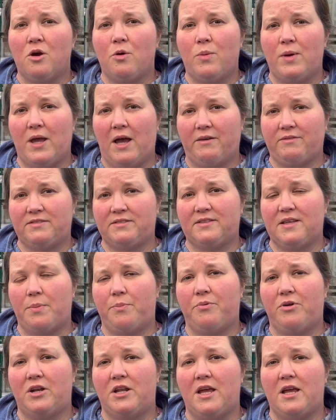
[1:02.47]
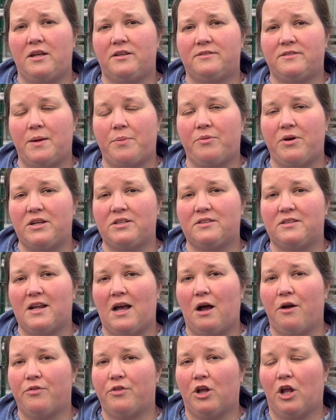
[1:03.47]
We have separated
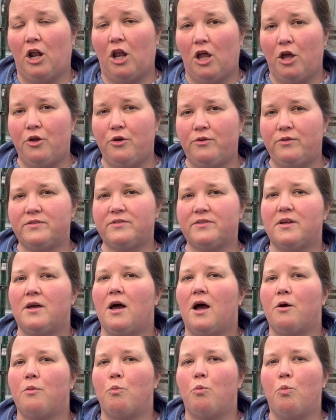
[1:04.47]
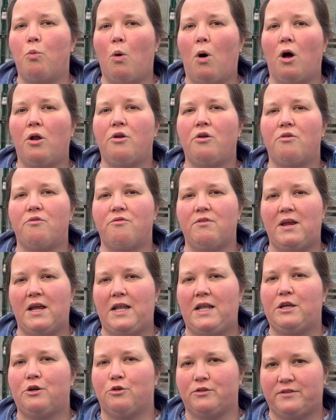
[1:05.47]
out the clothes, and one
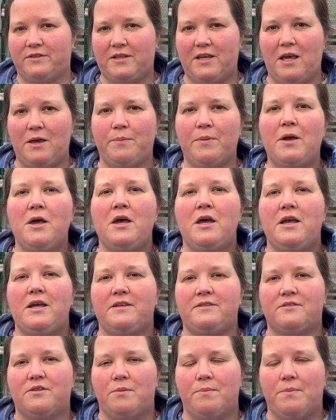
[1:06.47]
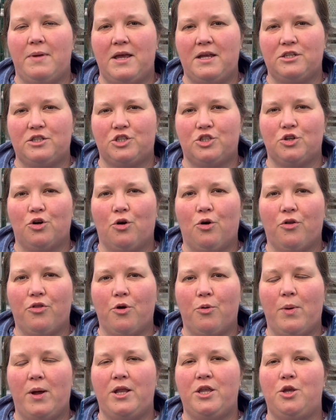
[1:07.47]
really good tip is to make sure
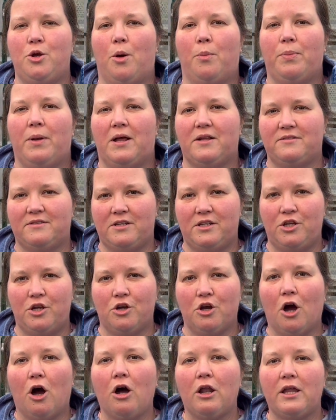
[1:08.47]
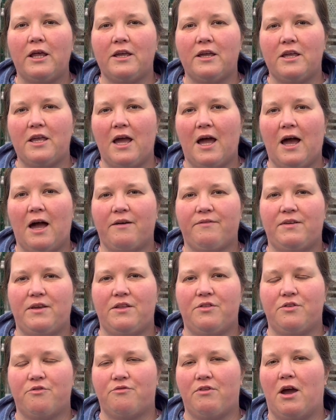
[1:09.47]
that when you're planting your garlic you have
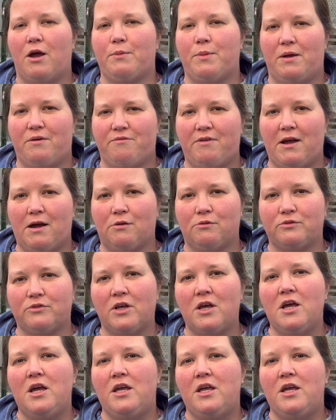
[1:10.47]
it the right way round.